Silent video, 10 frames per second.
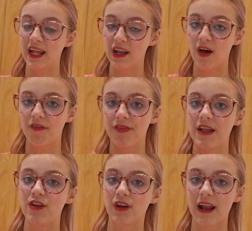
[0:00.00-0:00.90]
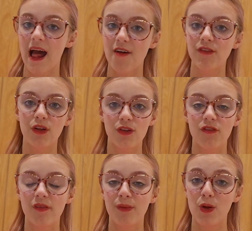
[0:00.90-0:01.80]
enough, then you're going to have lots of
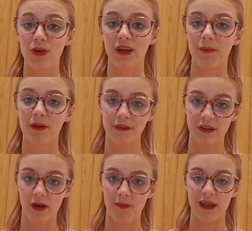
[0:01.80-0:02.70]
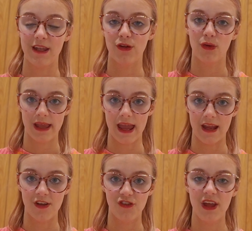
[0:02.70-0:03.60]
ammonia building up in your
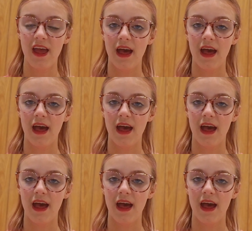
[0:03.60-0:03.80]
cage.